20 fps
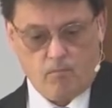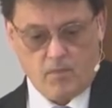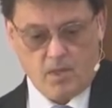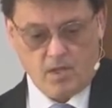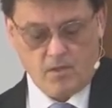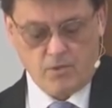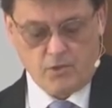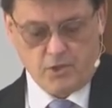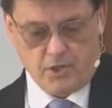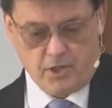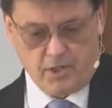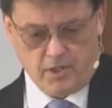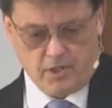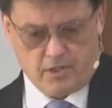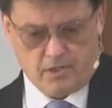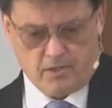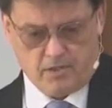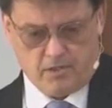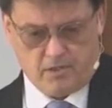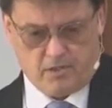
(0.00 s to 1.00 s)

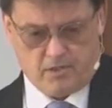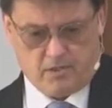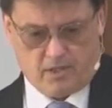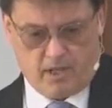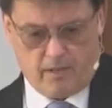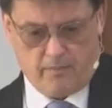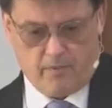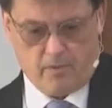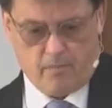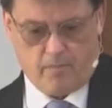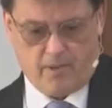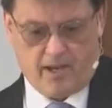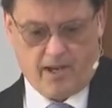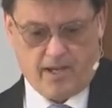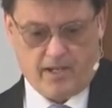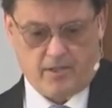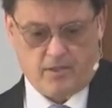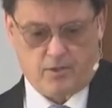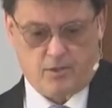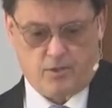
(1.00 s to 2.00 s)
Jesus is coming
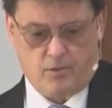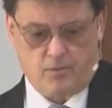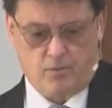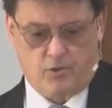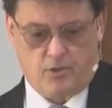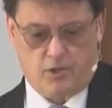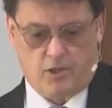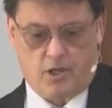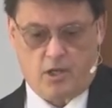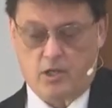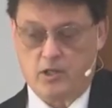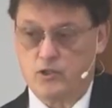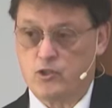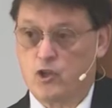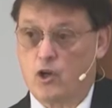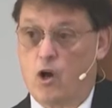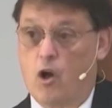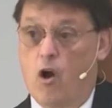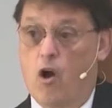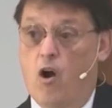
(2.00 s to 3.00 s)
back to judge
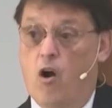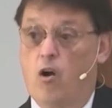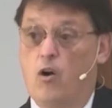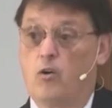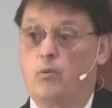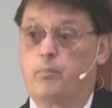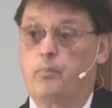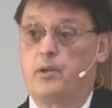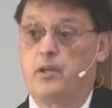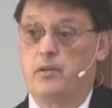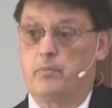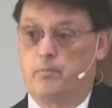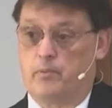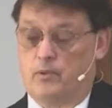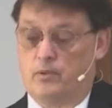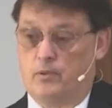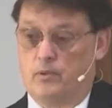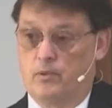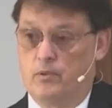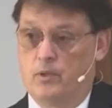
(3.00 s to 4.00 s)
all
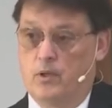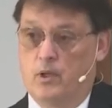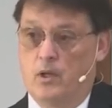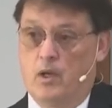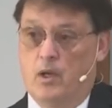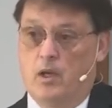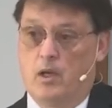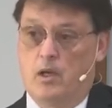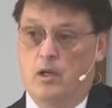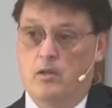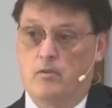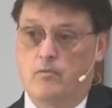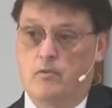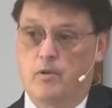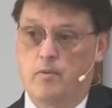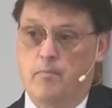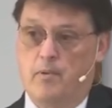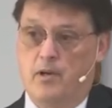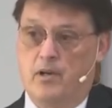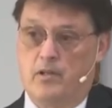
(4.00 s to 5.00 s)
people in
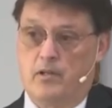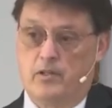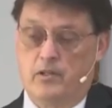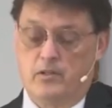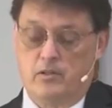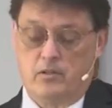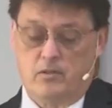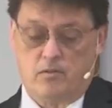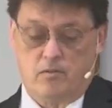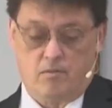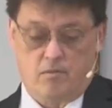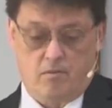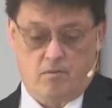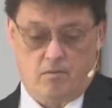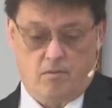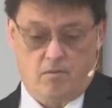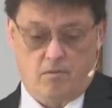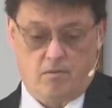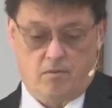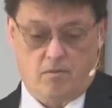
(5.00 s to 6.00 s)
rebellion
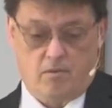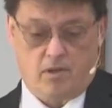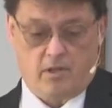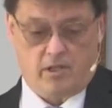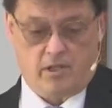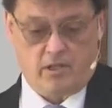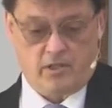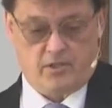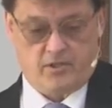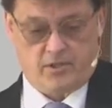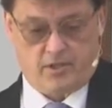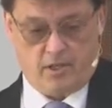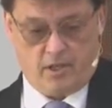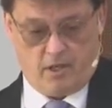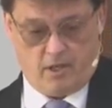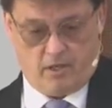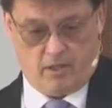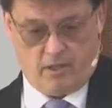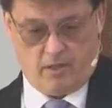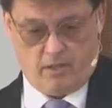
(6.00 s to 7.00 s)
against
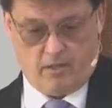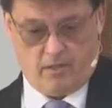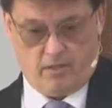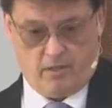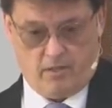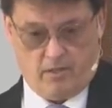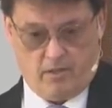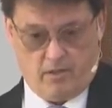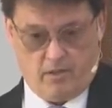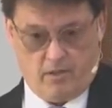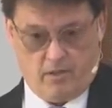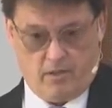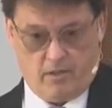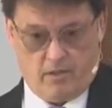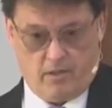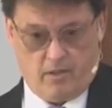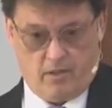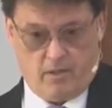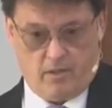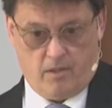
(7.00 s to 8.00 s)
God.
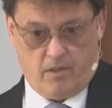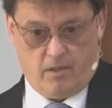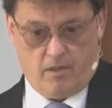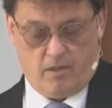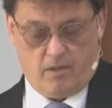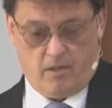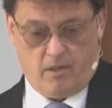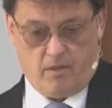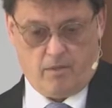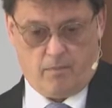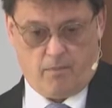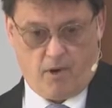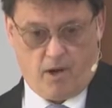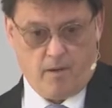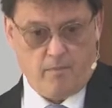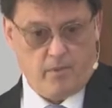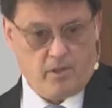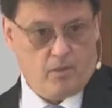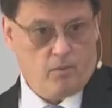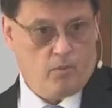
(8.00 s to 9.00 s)
And the
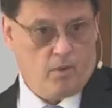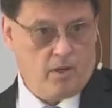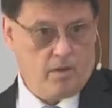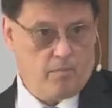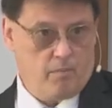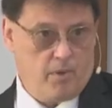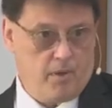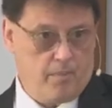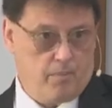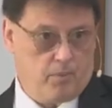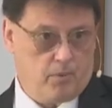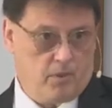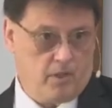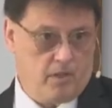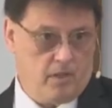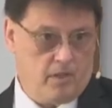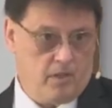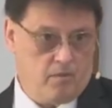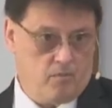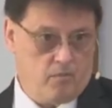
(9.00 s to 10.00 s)
primary way people
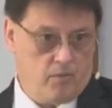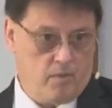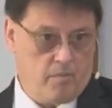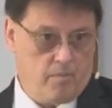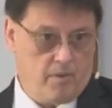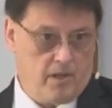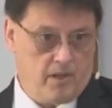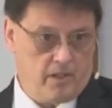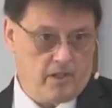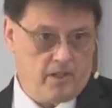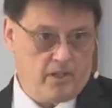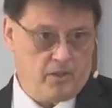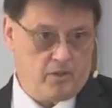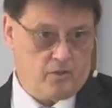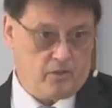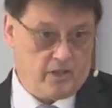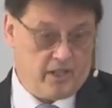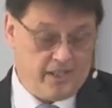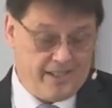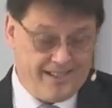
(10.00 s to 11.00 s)
get in rebellion
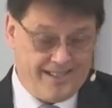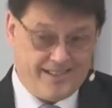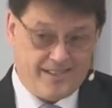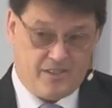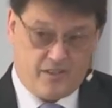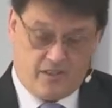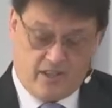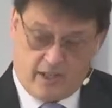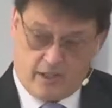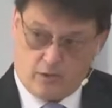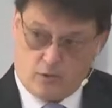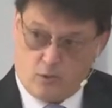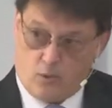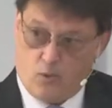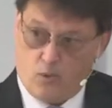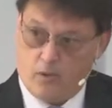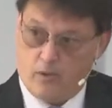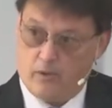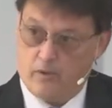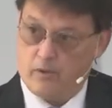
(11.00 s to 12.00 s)
or get into that
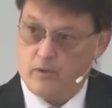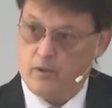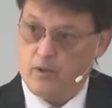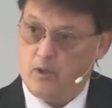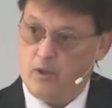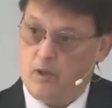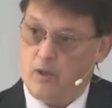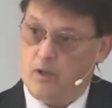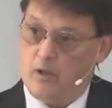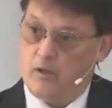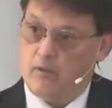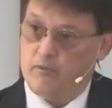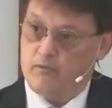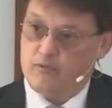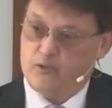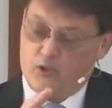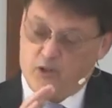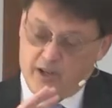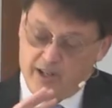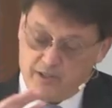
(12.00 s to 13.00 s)
court of
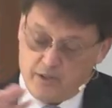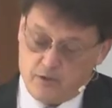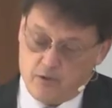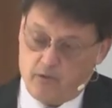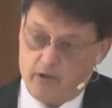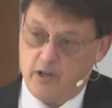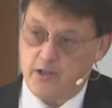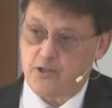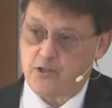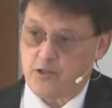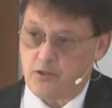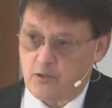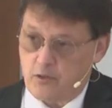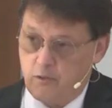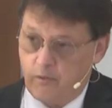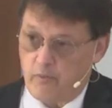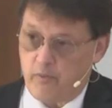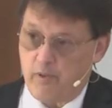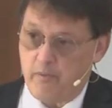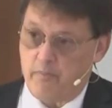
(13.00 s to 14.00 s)
transgression or
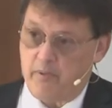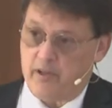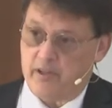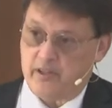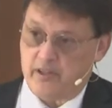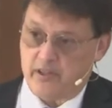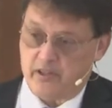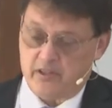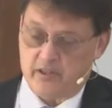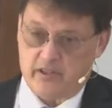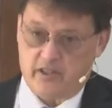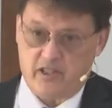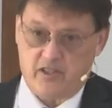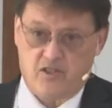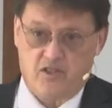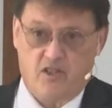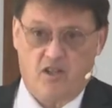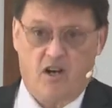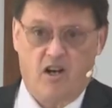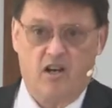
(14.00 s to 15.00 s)
rebellion
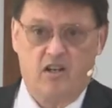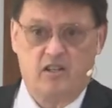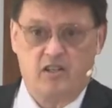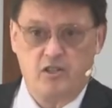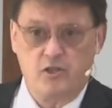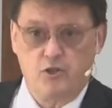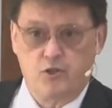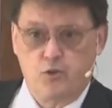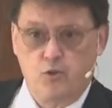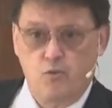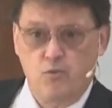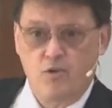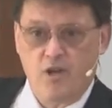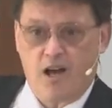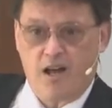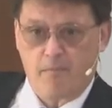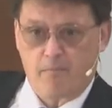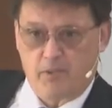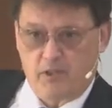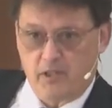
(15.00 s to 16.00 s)
against God is to
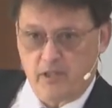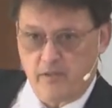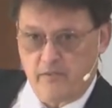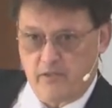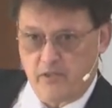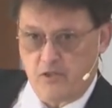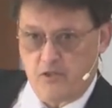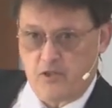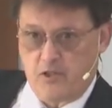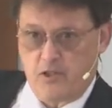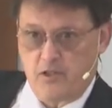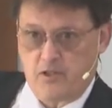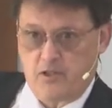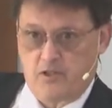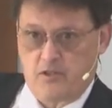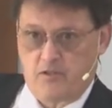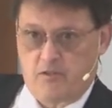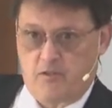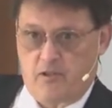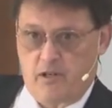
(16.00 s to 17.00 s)
not believe in
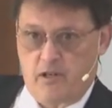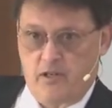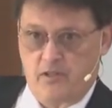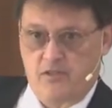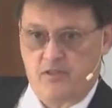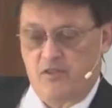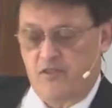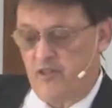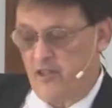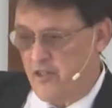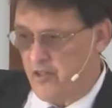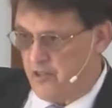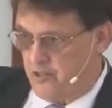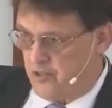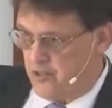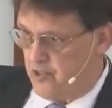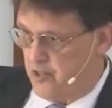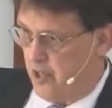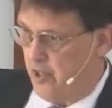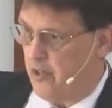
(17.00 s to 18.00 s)
Jesus Christ, to think it's
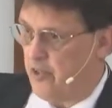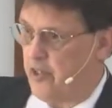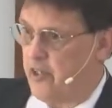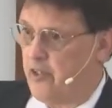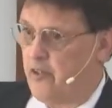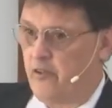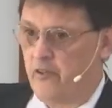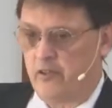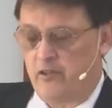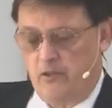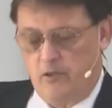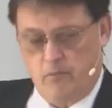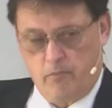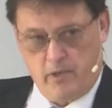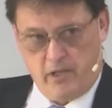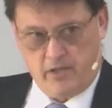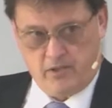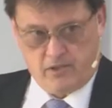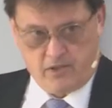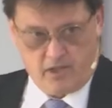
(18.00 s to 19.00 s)
silly or don't
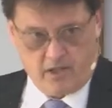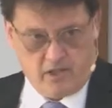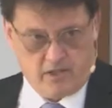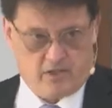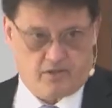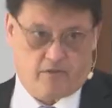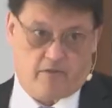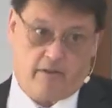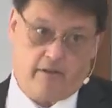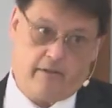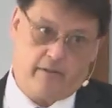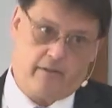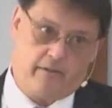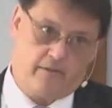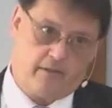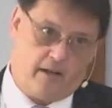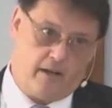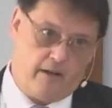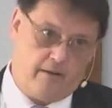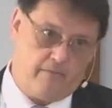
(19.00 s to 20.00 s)
make sense or I ain't got
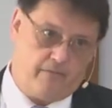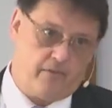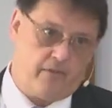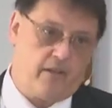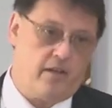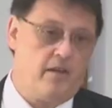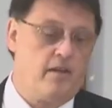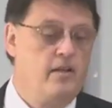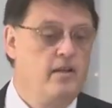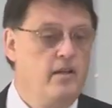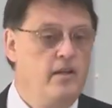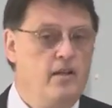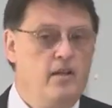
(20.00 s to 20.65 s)
time for that.